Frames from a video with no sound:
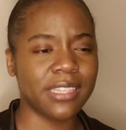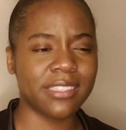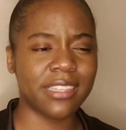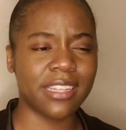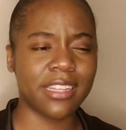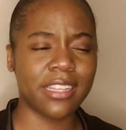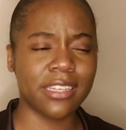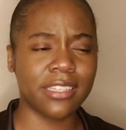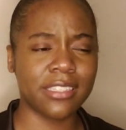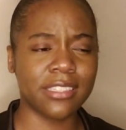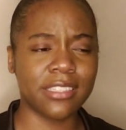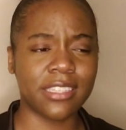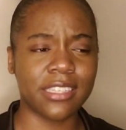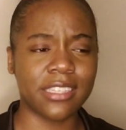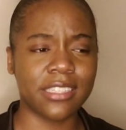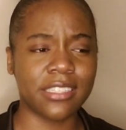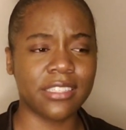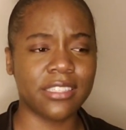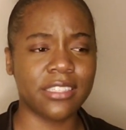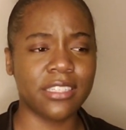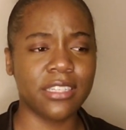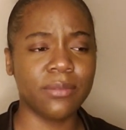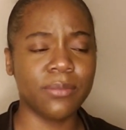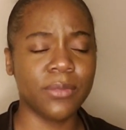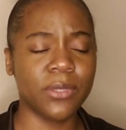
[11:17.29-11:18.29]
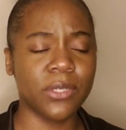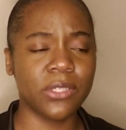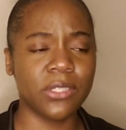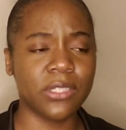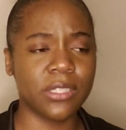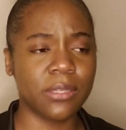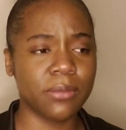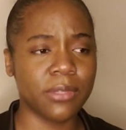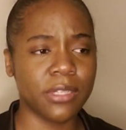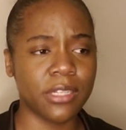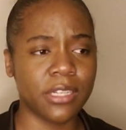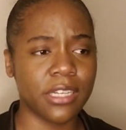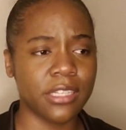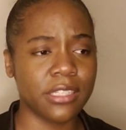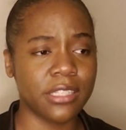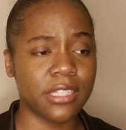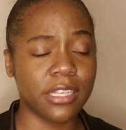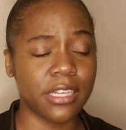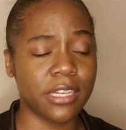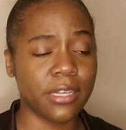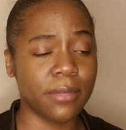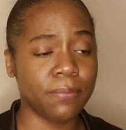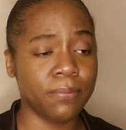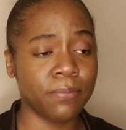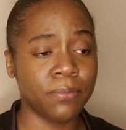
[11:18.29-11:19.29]
I think it's, like, Sigma or something like
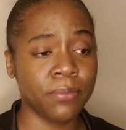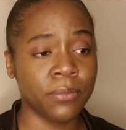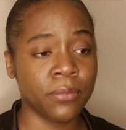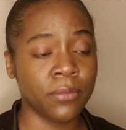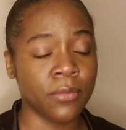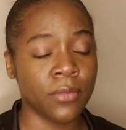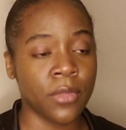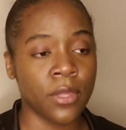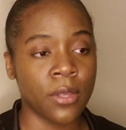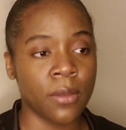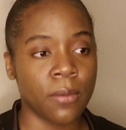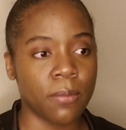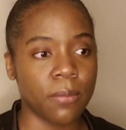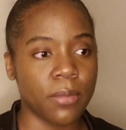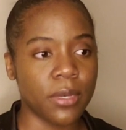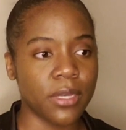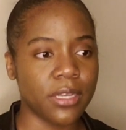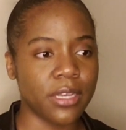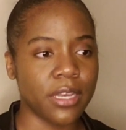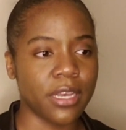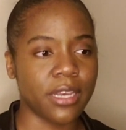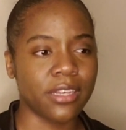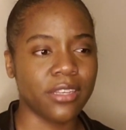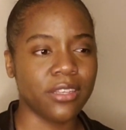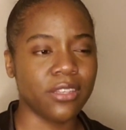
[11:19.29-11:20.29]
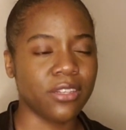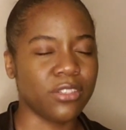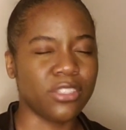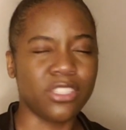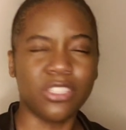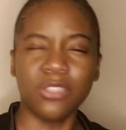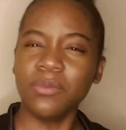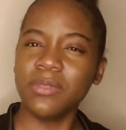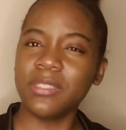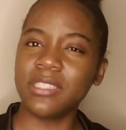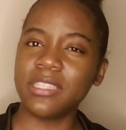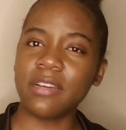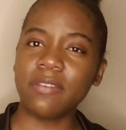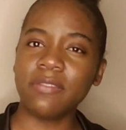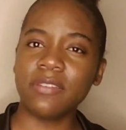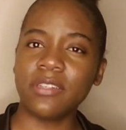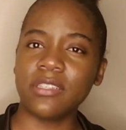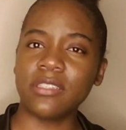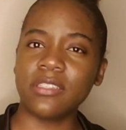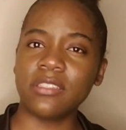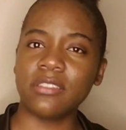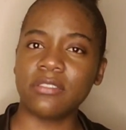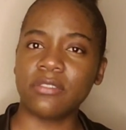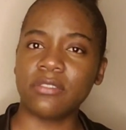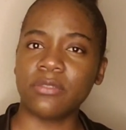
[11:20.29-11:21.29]
that. But, yeah, you know, she would
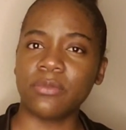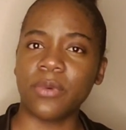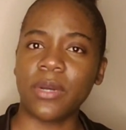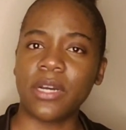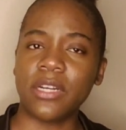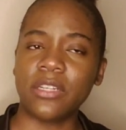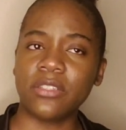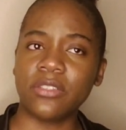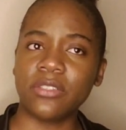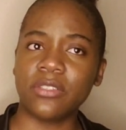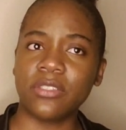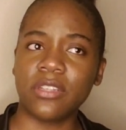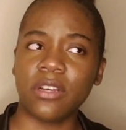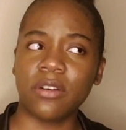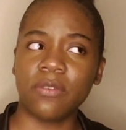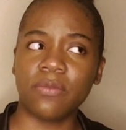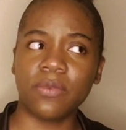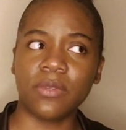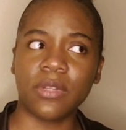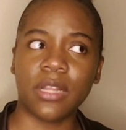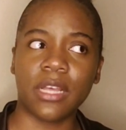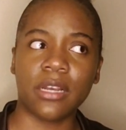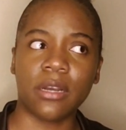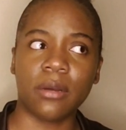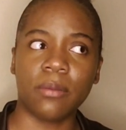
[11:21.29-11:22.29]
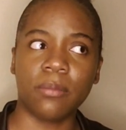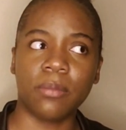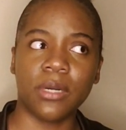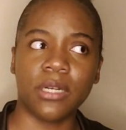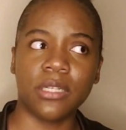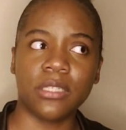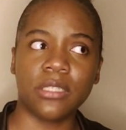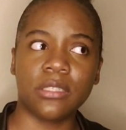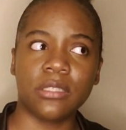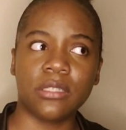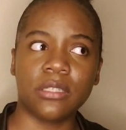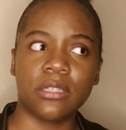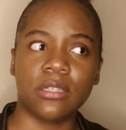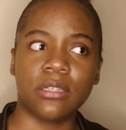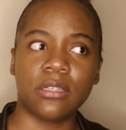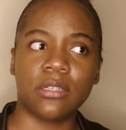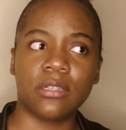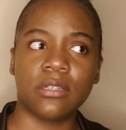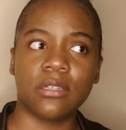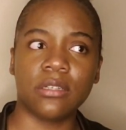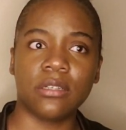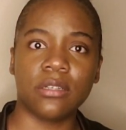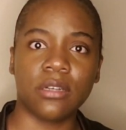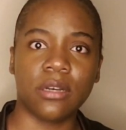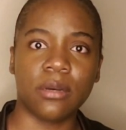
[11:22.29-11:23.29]
definitely surround herself with, like, a bunch
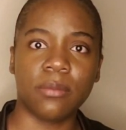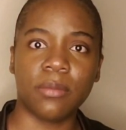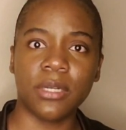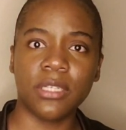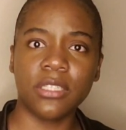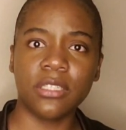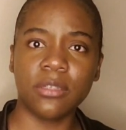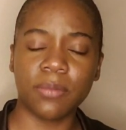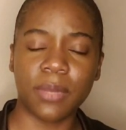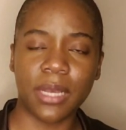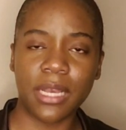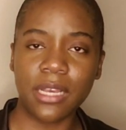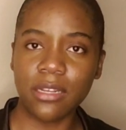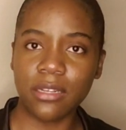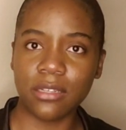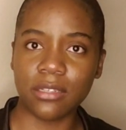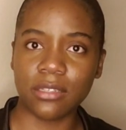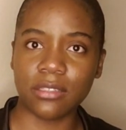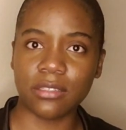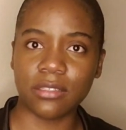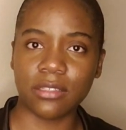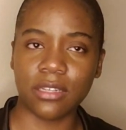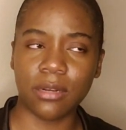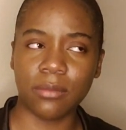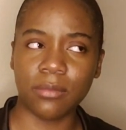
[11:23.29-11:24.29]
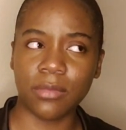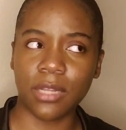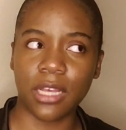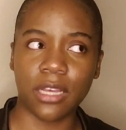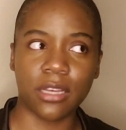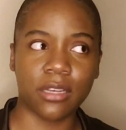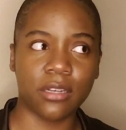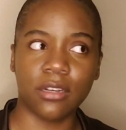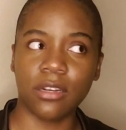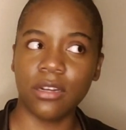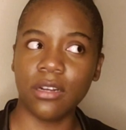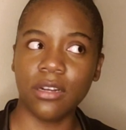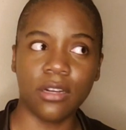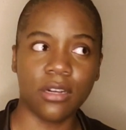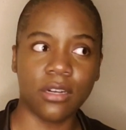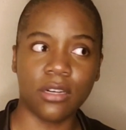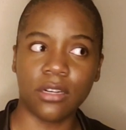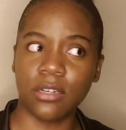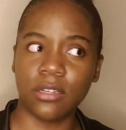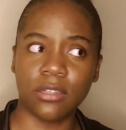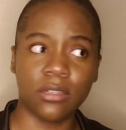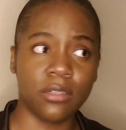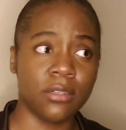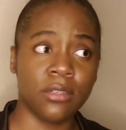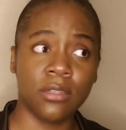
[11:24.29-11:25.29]
of betas. And I'm like,
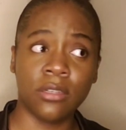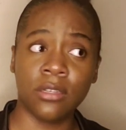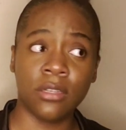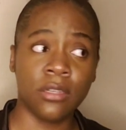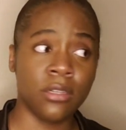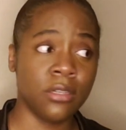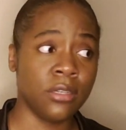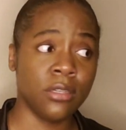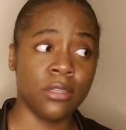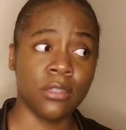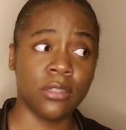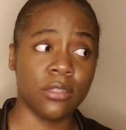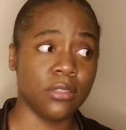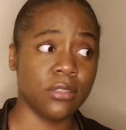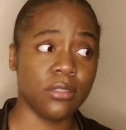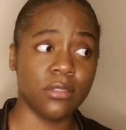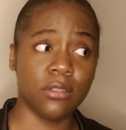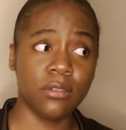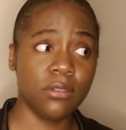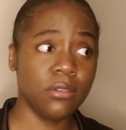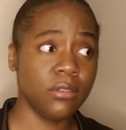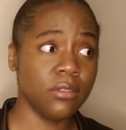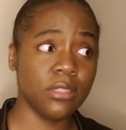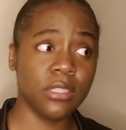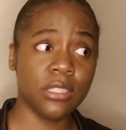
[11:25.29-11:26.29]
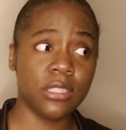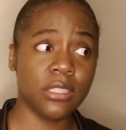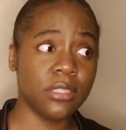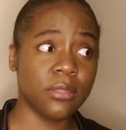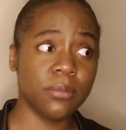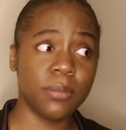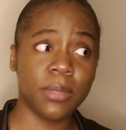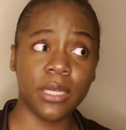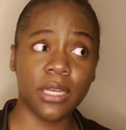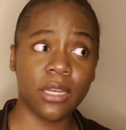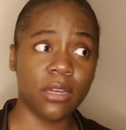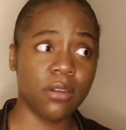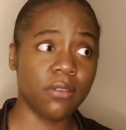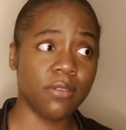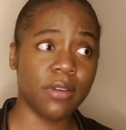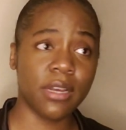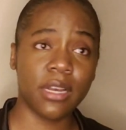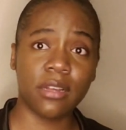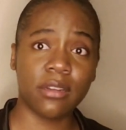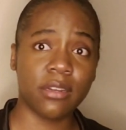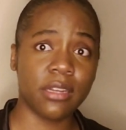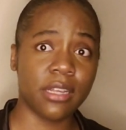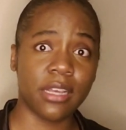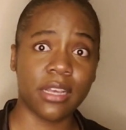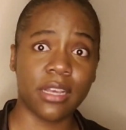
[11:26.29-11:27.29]
girl, you don't need to be
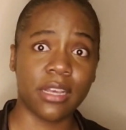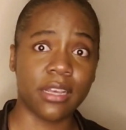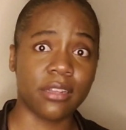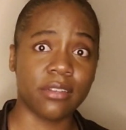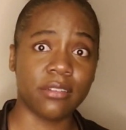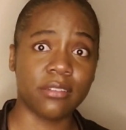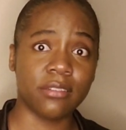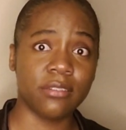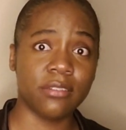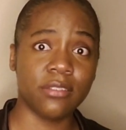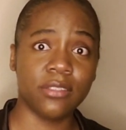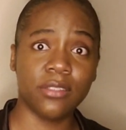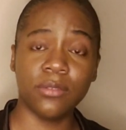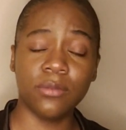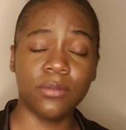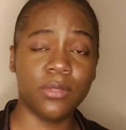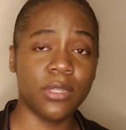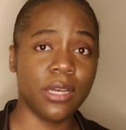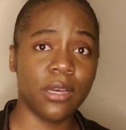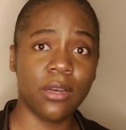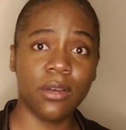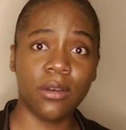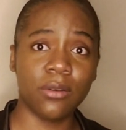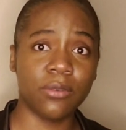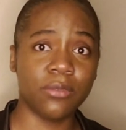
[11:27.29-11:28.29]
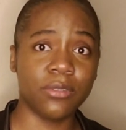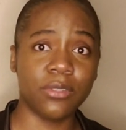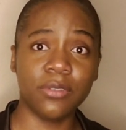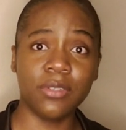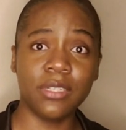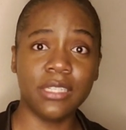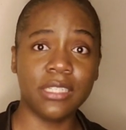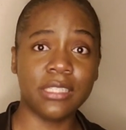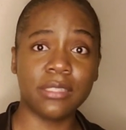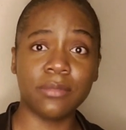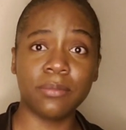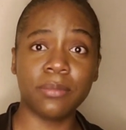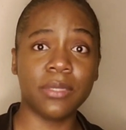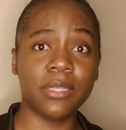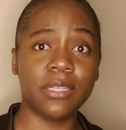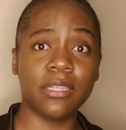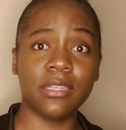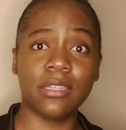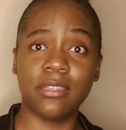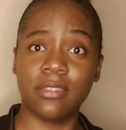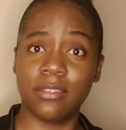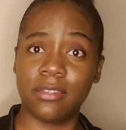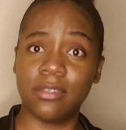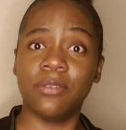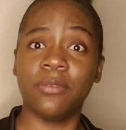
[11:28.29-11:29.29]
around that. You don't. You need to
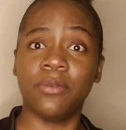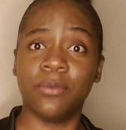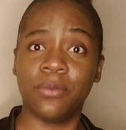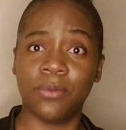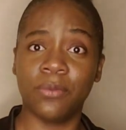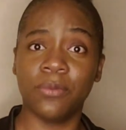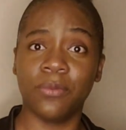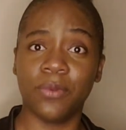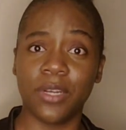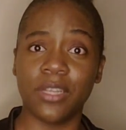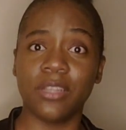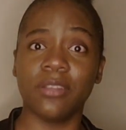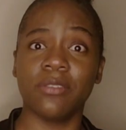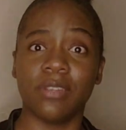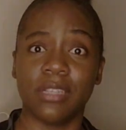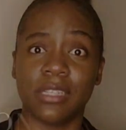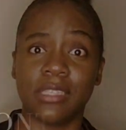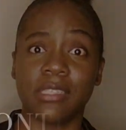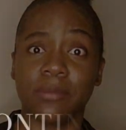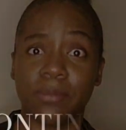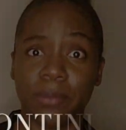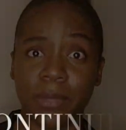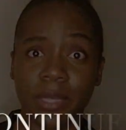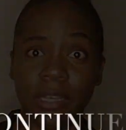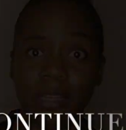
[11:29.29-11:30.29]
be where you need to be.